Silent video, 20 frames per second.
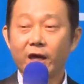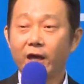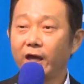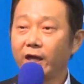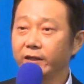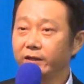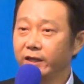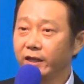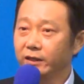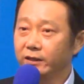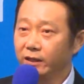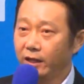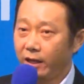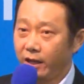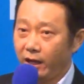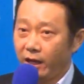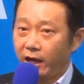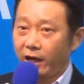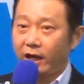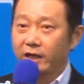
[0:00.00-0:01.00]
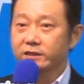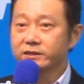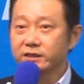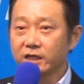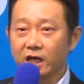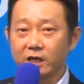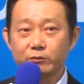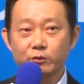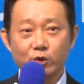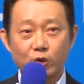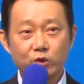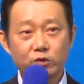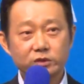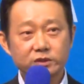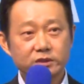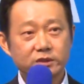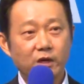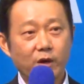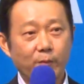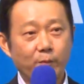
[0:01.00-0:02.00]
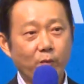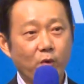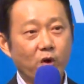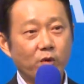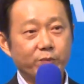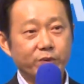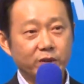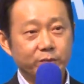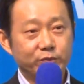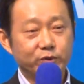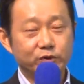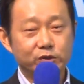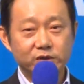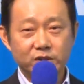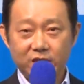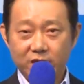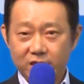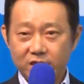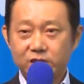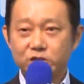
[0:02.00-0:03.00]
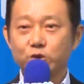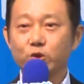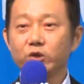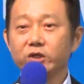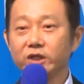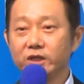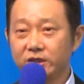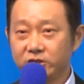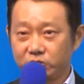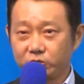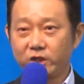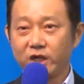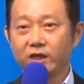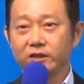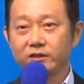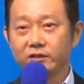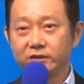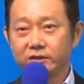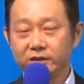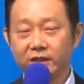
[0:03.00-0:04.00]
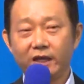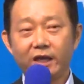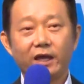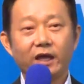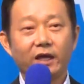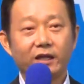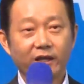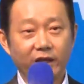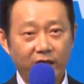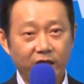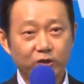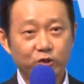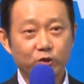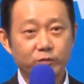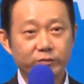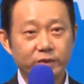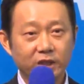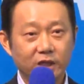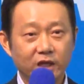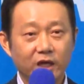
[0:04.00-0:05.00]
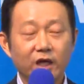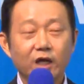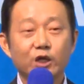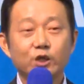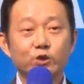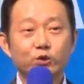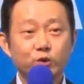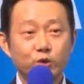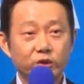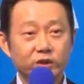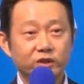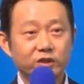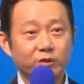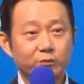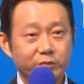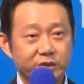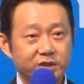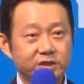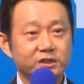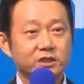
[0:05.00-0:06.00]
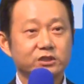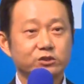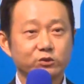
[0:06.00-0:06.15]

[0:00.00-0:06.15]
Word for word: And then as time goes, more people joining together in Atomy, doing the business